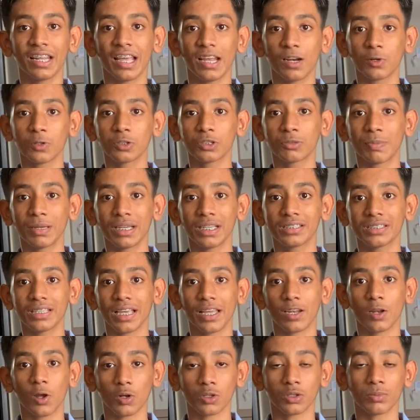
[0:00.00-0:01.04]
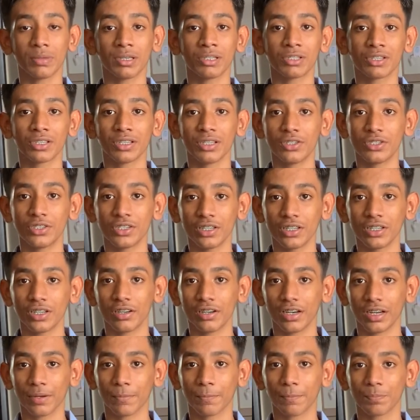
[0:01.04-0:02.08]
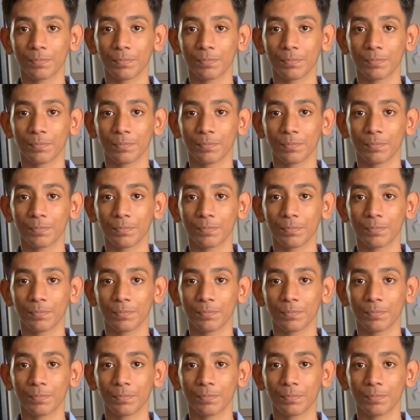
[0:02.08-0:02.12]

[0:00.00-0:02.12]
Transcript: aerospace and automation engineering.